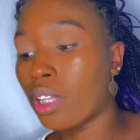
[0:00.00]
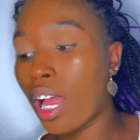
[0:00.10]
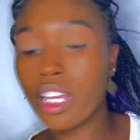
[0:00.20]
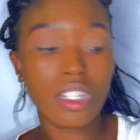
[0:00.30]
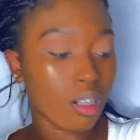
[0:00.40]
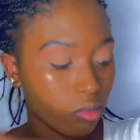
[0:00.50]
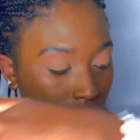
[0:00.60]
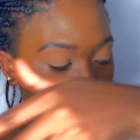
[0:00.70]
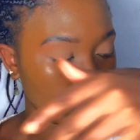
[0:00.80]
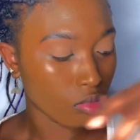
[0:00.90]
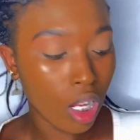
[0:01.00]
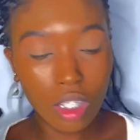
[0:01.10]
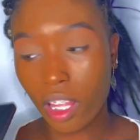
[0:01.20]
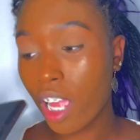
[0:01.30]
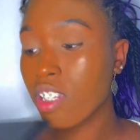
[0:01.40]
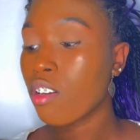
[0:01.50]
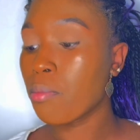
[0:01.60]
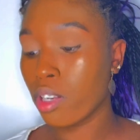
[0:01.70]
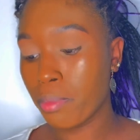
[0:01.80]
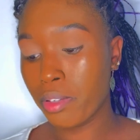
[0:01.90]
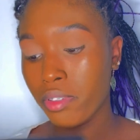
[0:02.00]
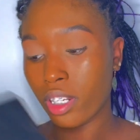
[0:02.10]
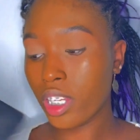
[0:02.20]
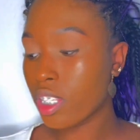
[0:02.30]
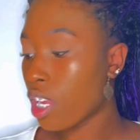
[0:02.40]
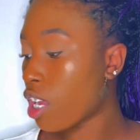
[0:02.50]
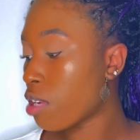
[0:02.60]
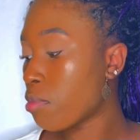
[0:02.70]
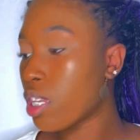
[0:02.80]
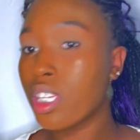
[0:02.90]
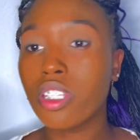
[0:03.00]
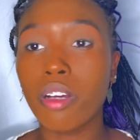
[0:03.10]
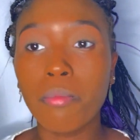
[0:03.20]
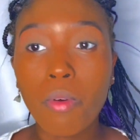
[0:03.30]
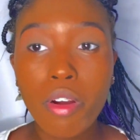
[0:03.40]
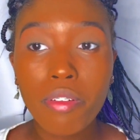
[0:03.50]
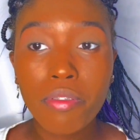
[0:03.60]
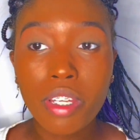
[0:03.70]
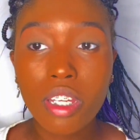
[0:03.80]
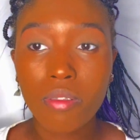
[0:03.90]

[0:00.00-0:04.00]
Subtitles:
The eyeshadow I'm gonna be using this time is a Morphe.